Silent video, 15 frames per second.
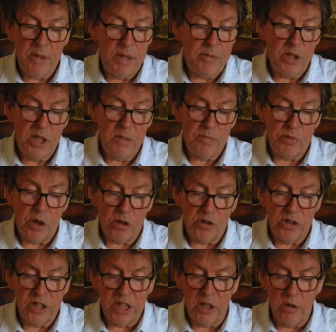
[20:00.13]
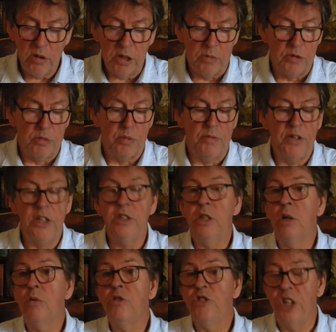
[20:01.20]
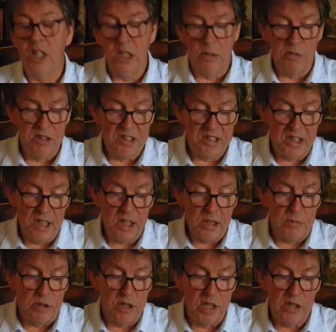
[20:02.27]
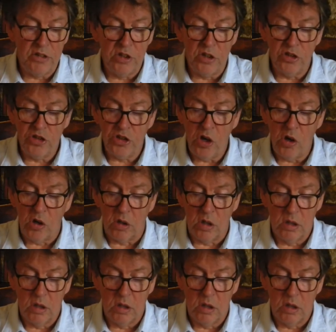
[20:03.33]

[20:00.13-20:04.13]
young Proctor had killed them to prevent the old gentleman seeing them and getting a shock.